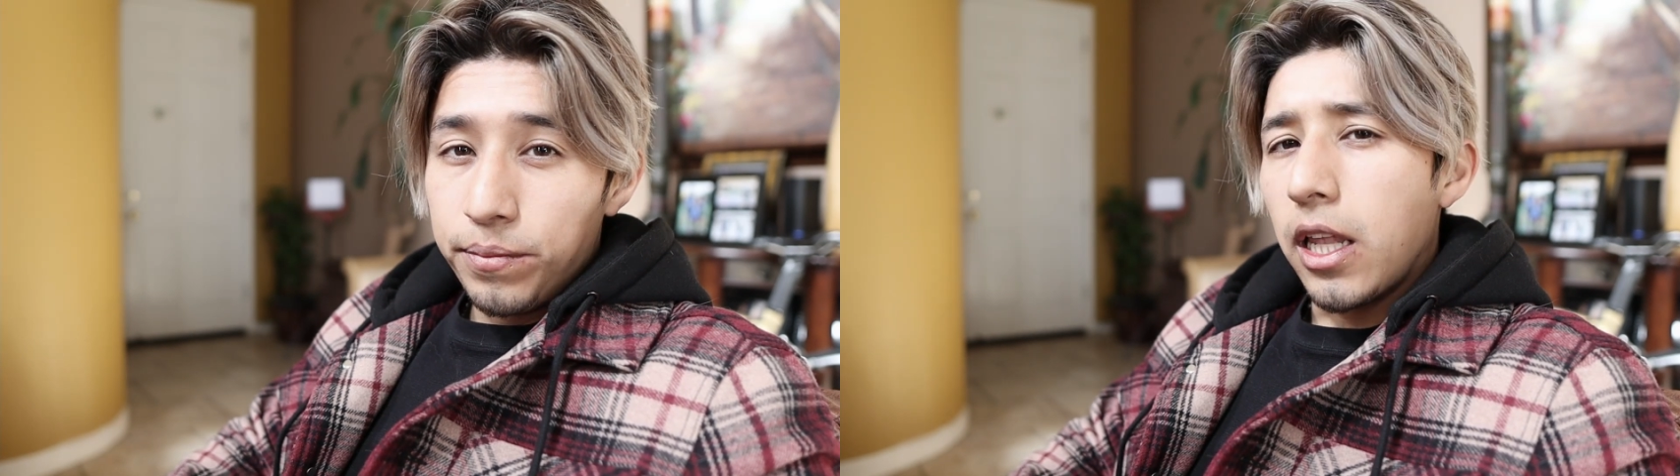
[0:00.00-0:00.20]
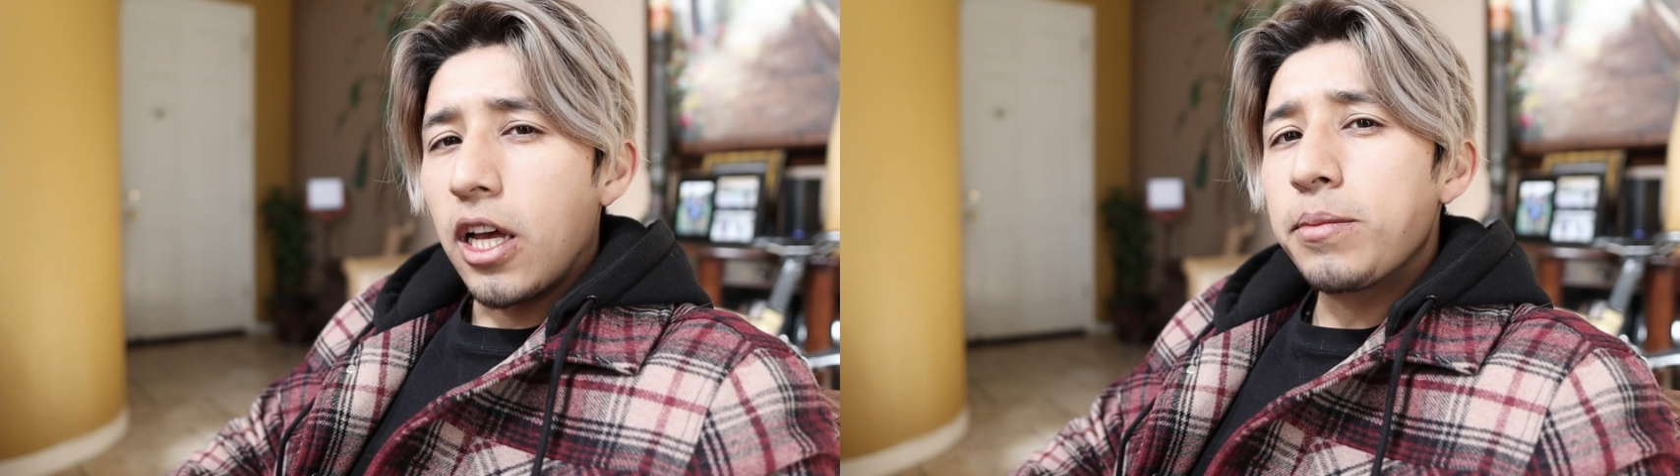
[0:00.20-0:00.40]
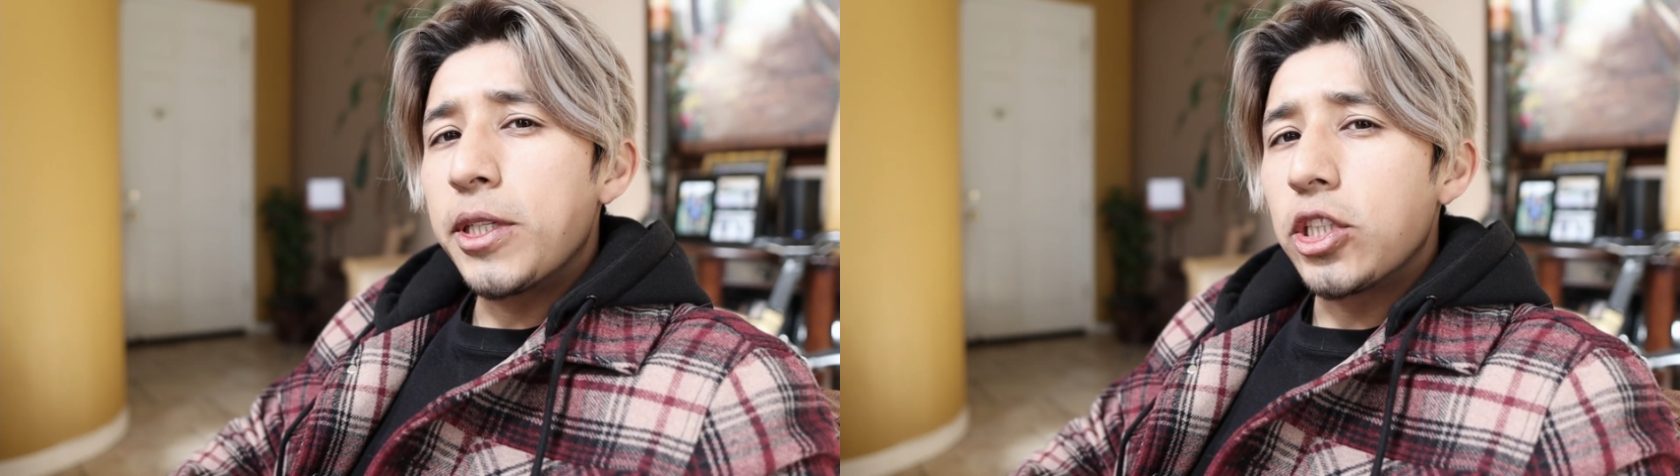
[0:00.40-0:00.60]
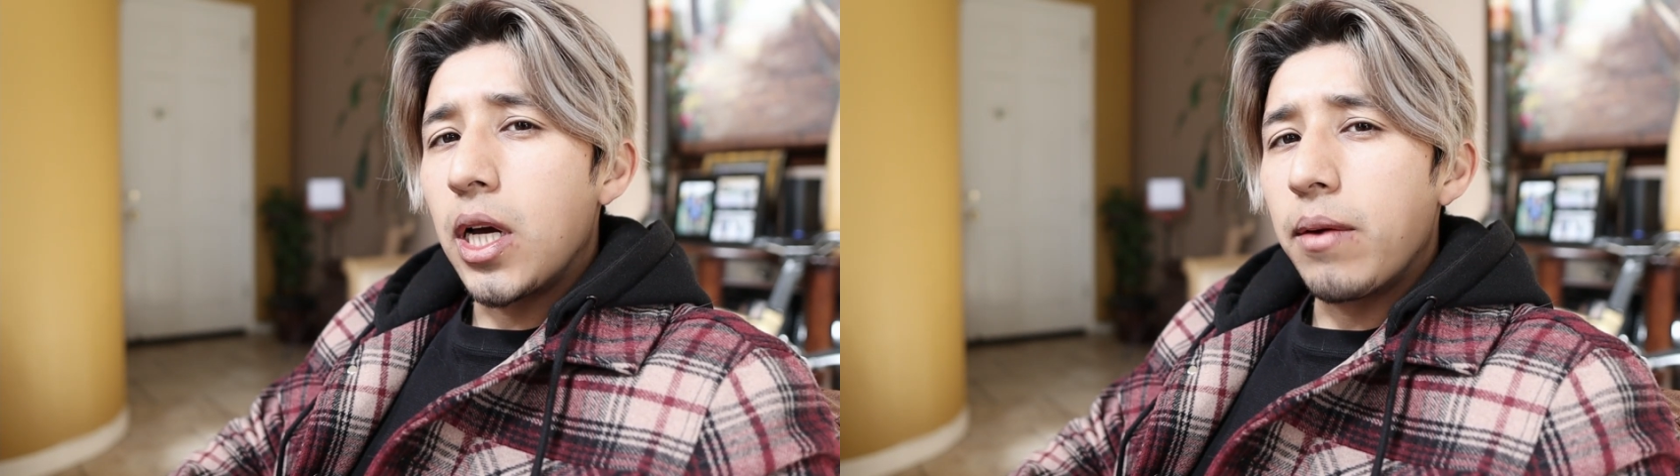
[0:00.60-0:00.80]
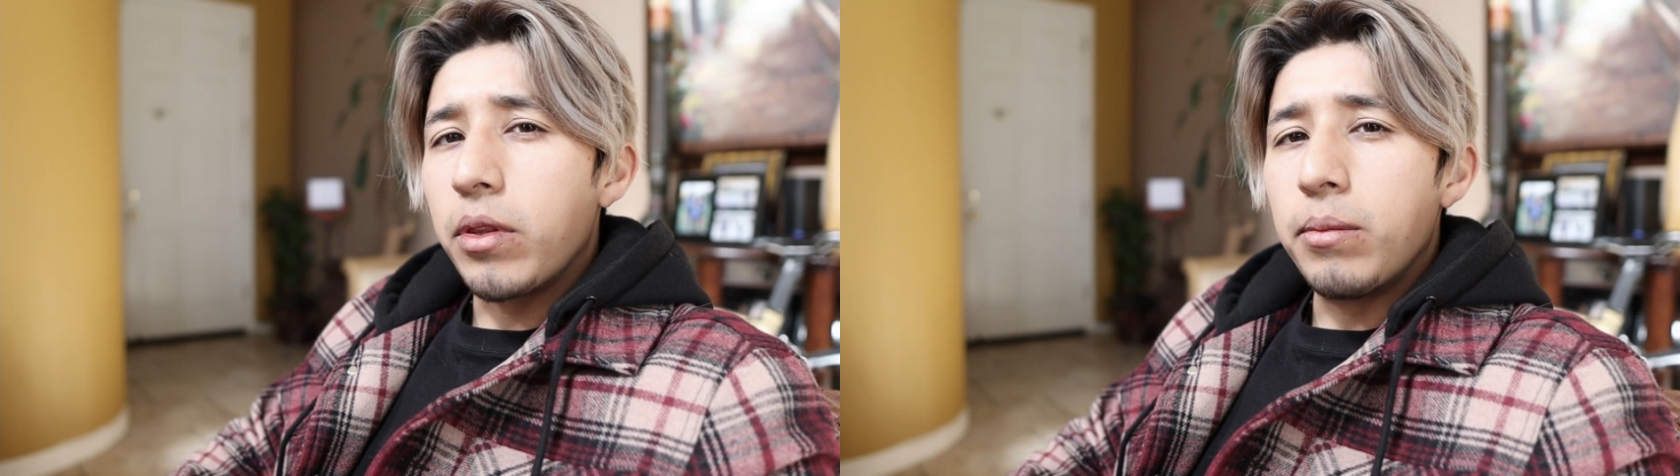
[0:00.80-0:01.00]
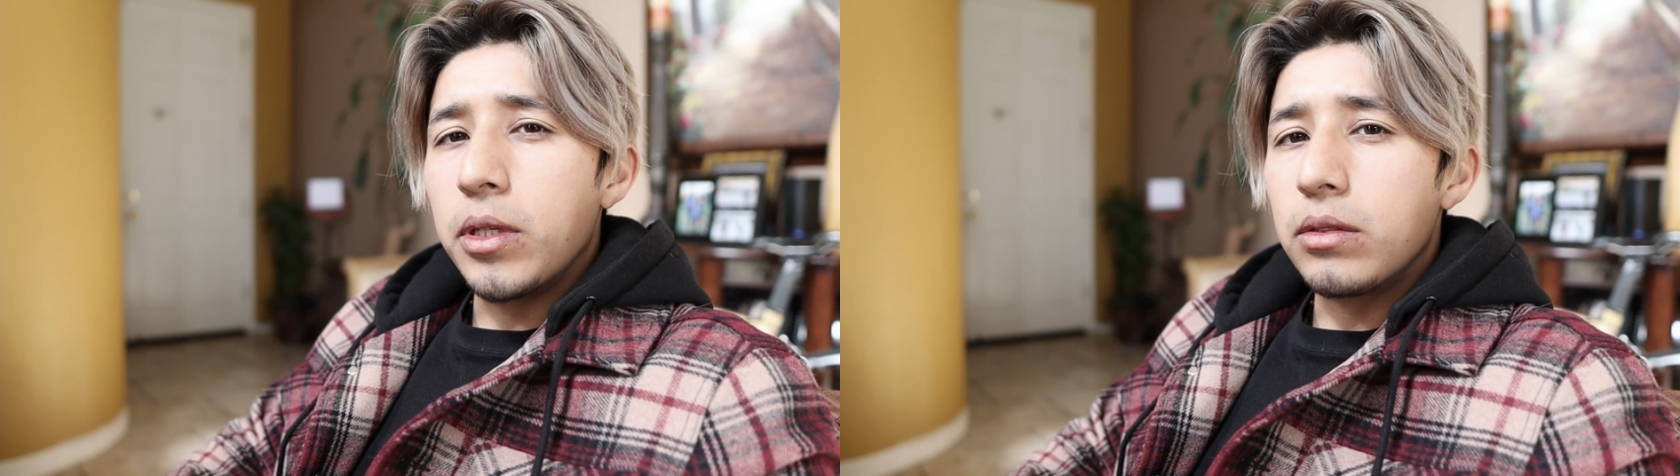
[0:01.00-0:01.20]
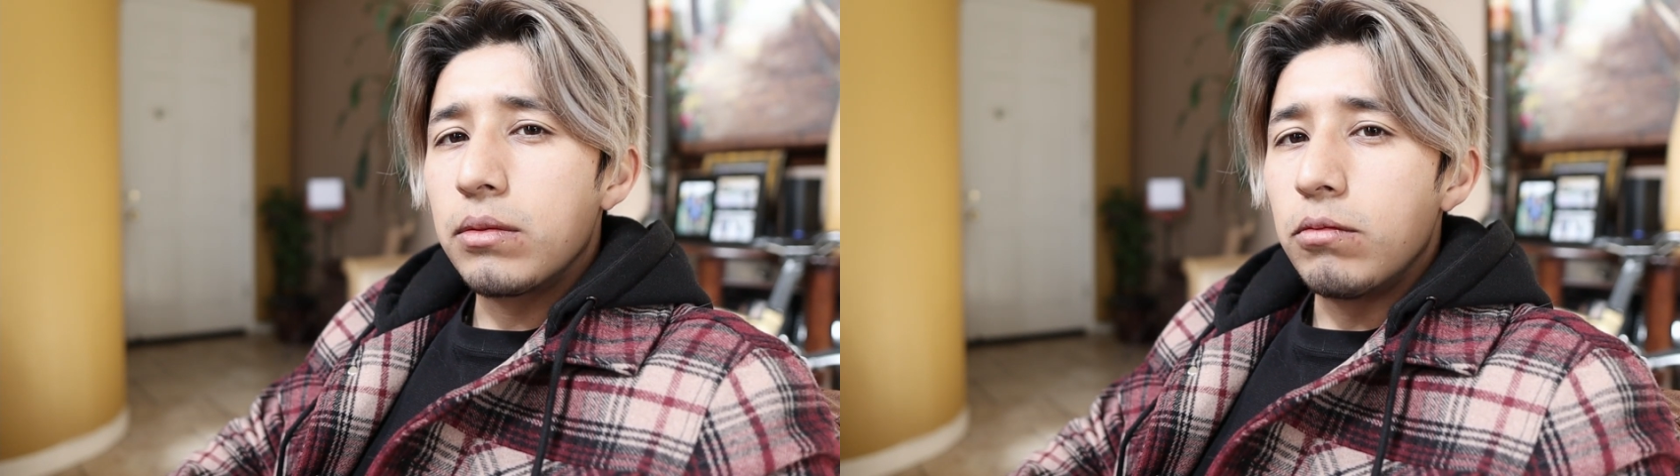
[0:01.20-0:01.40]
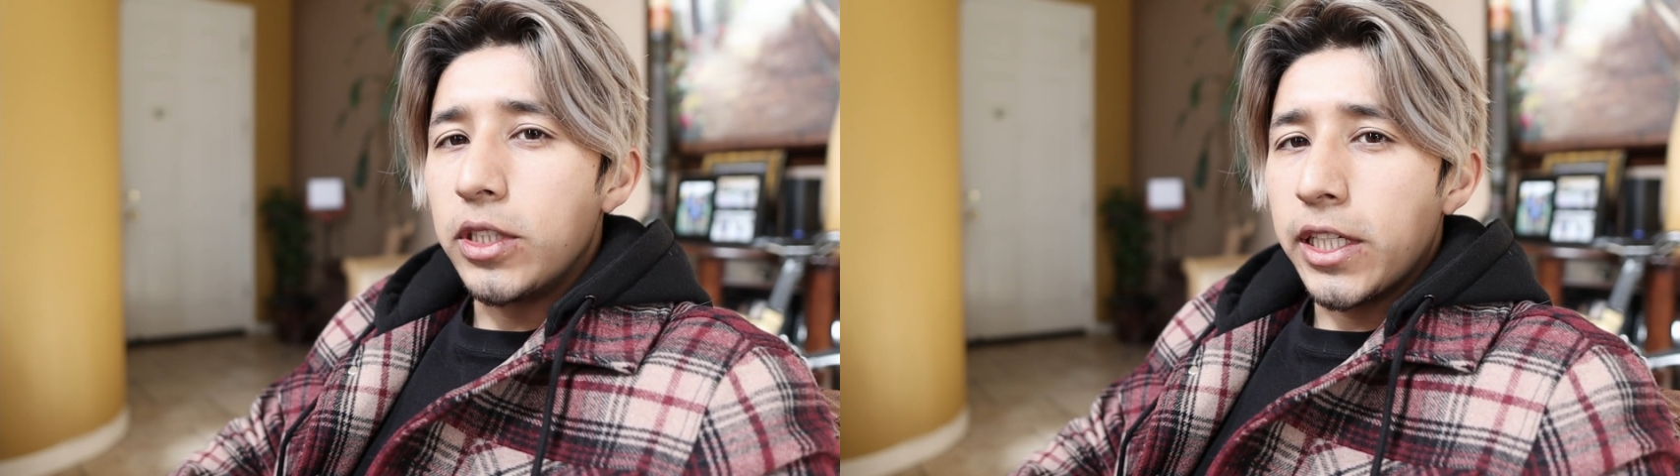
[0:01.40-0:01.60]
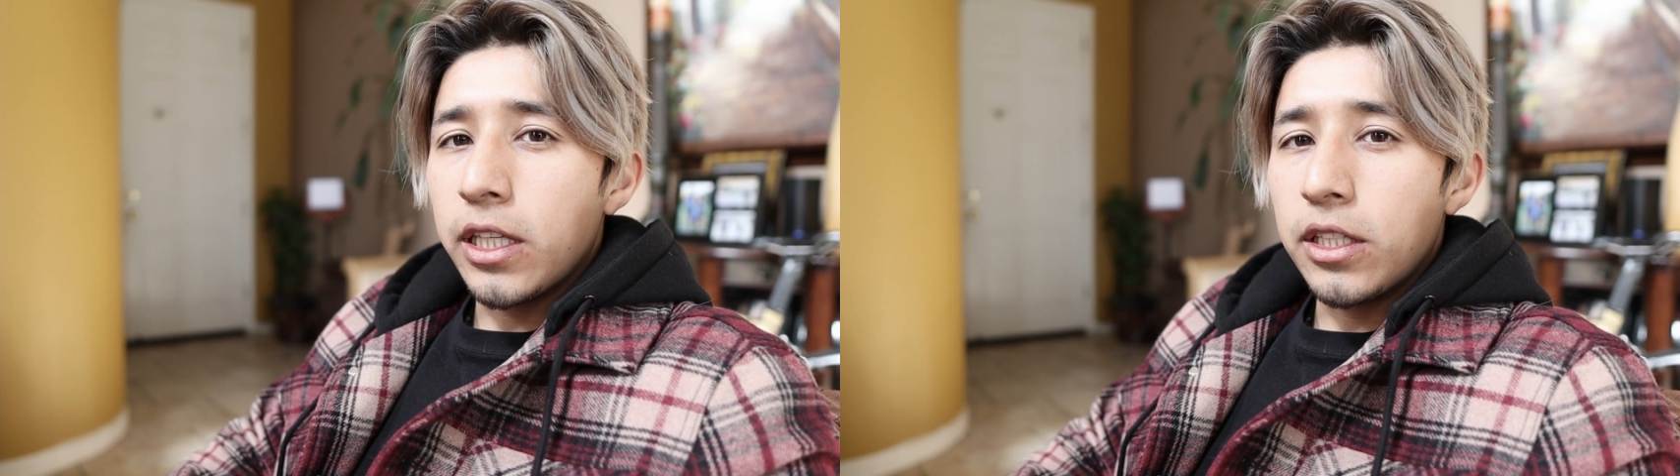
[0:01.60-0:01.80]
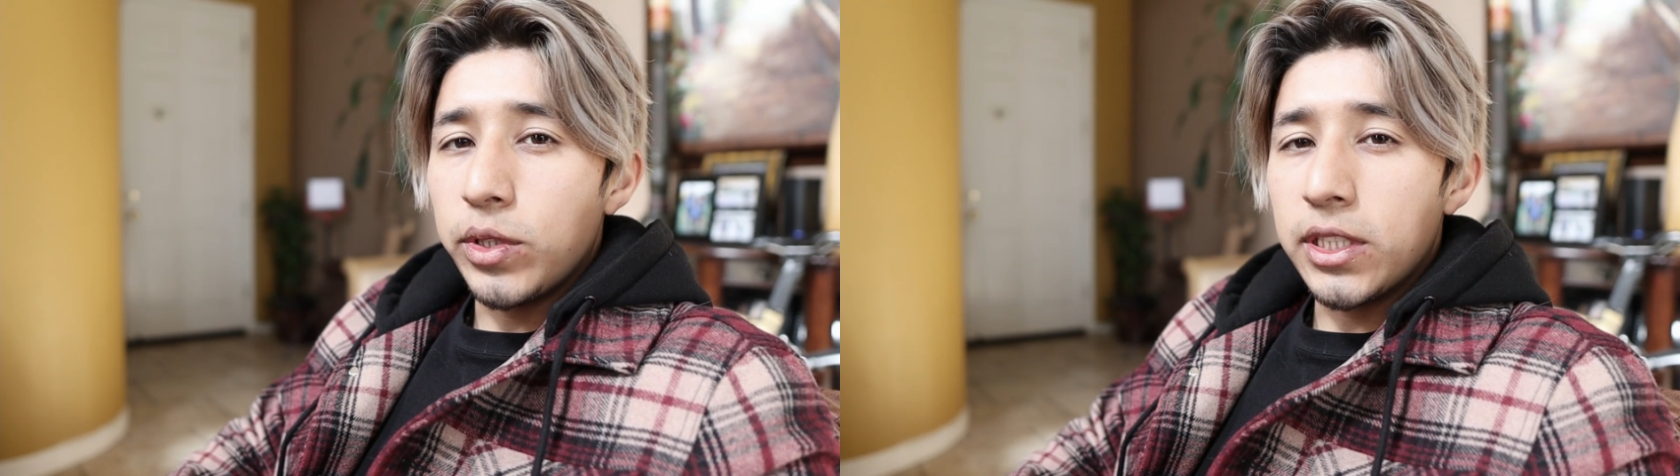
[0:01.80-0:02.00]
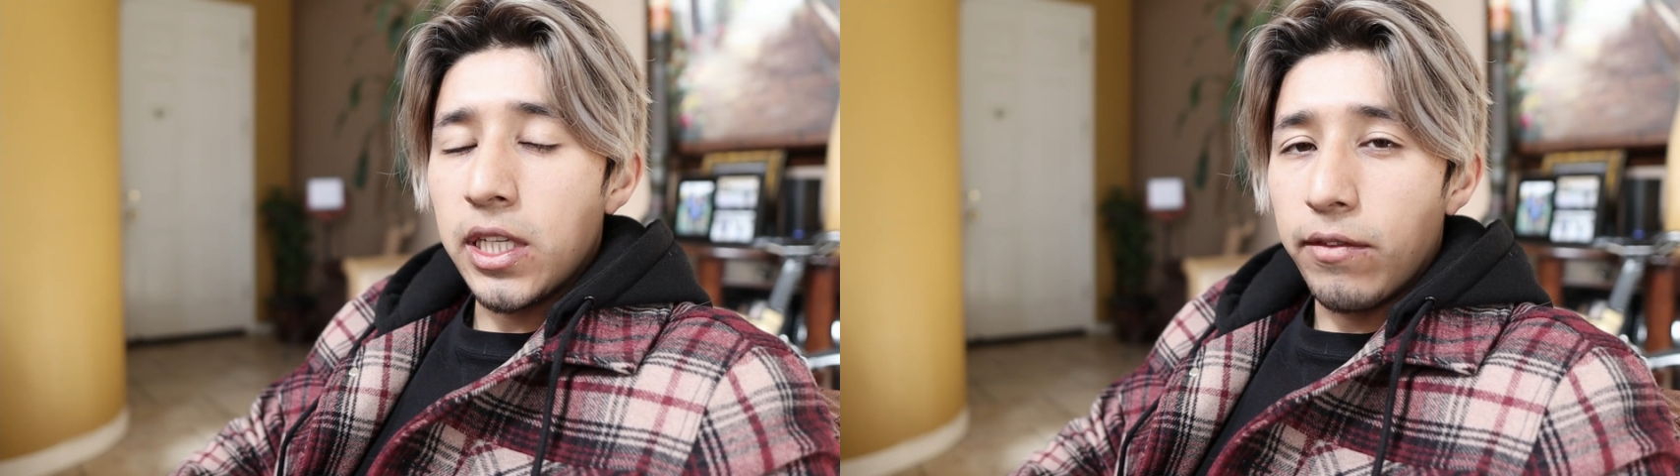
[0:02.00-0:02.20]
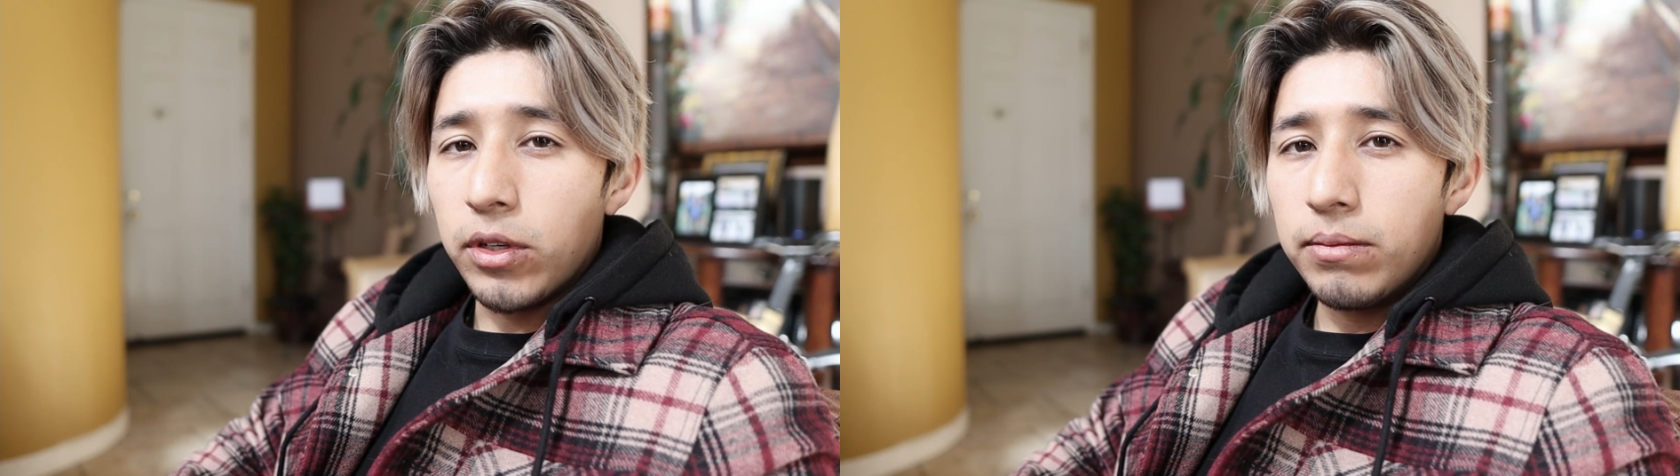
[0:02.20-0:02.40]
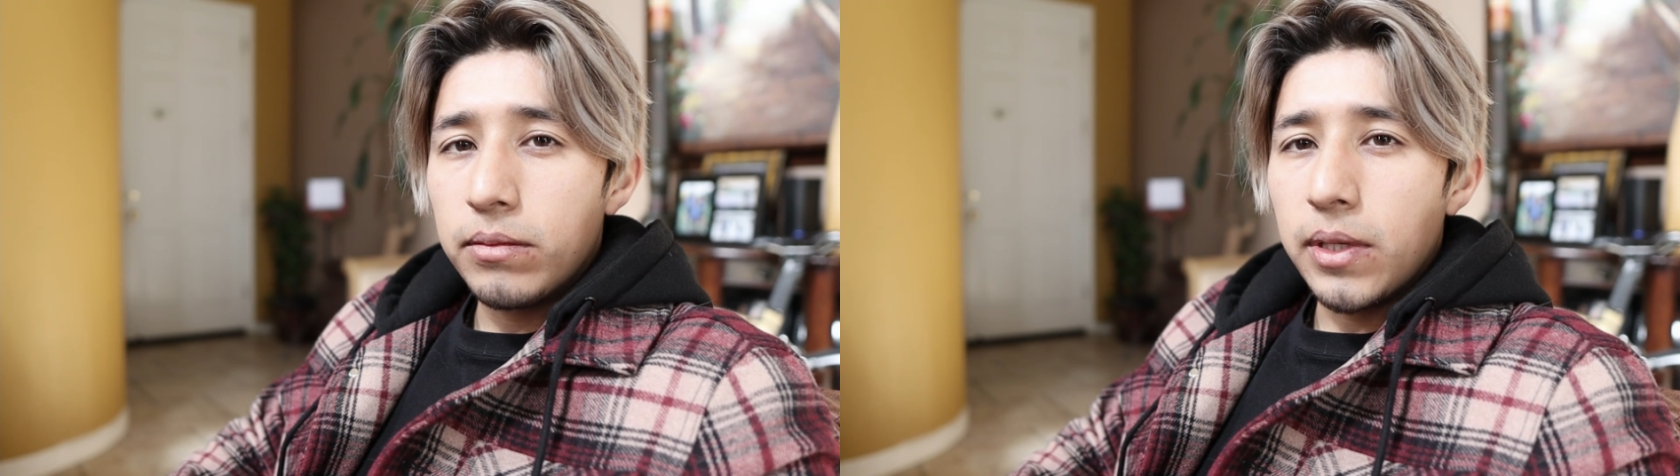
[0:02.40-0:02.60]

I lost my job for the most ridiculous reason ever,